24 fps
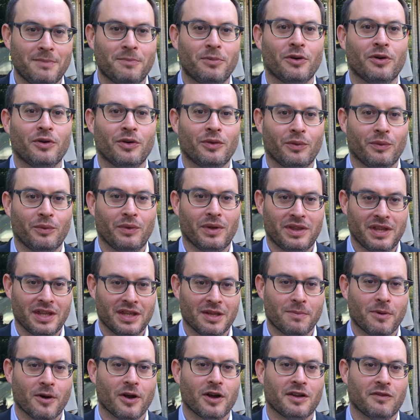people
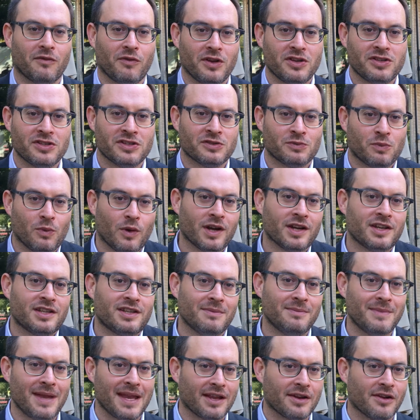within the Party of Regions
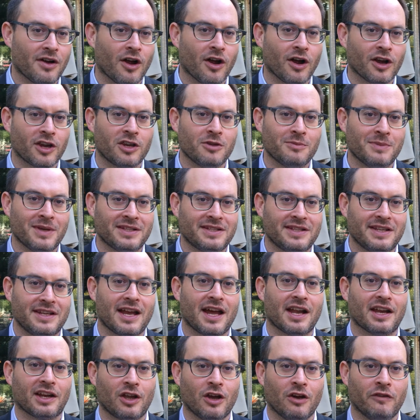wanted to make an argument
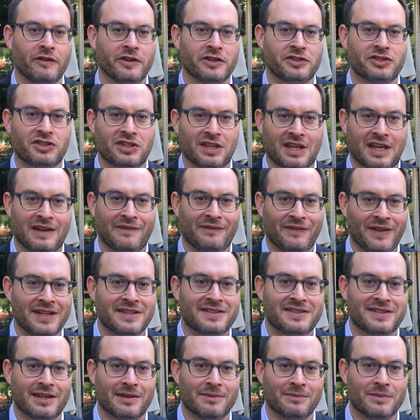to Yanukovych to
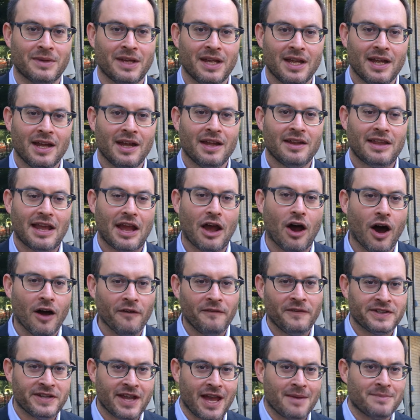convince him, they
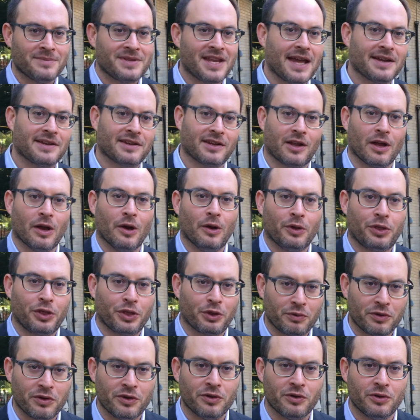oftentimes had to go
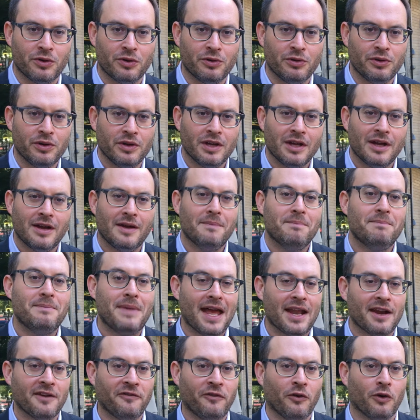through
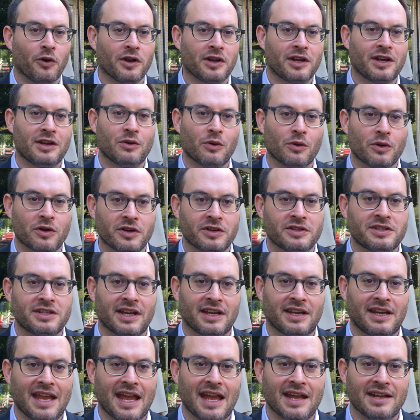Manafort in order
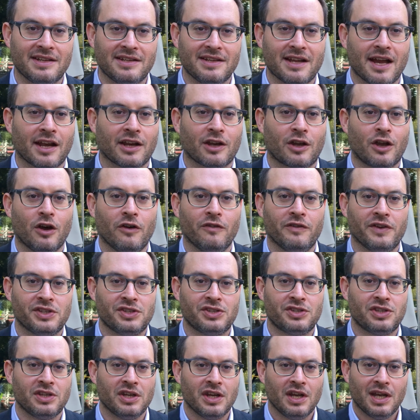to get
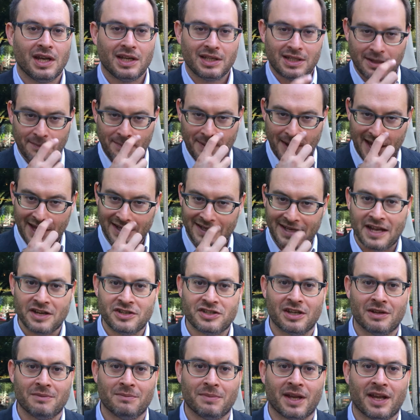Yanukovych to pay
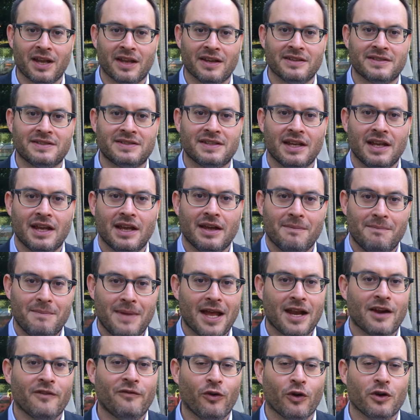attention, because
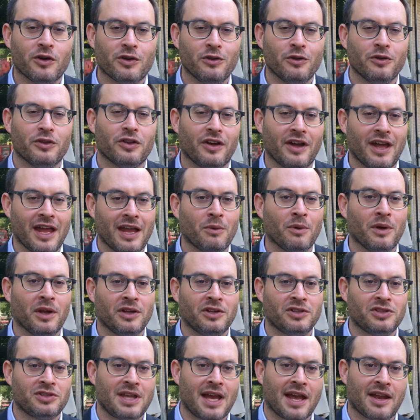Manafort knew the
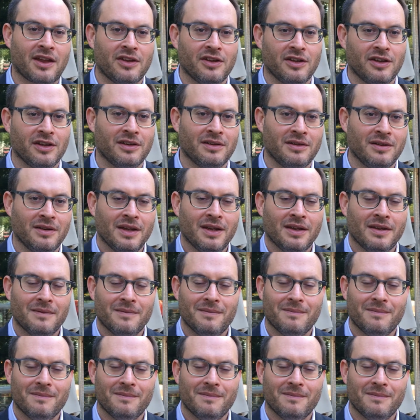language that could